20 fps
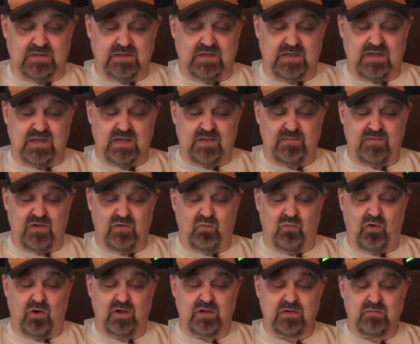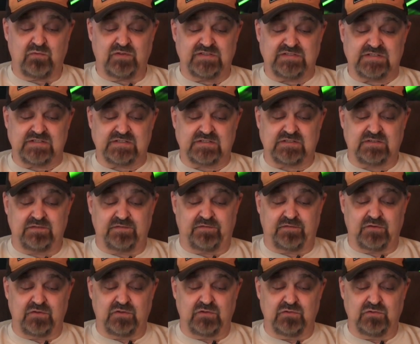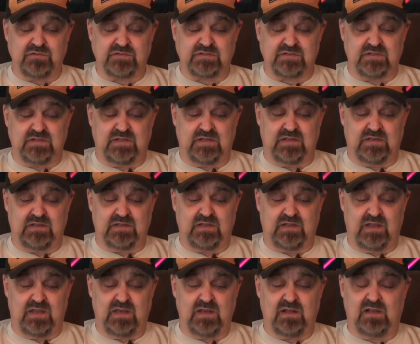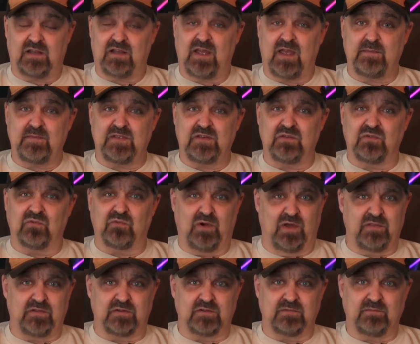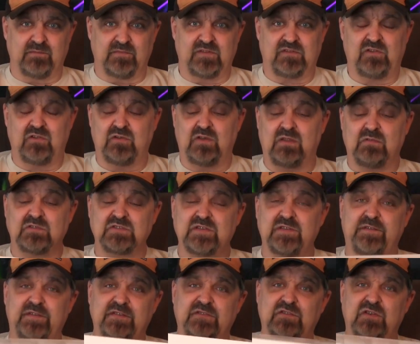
Water resistant for use in inclement weather. So in other words, if it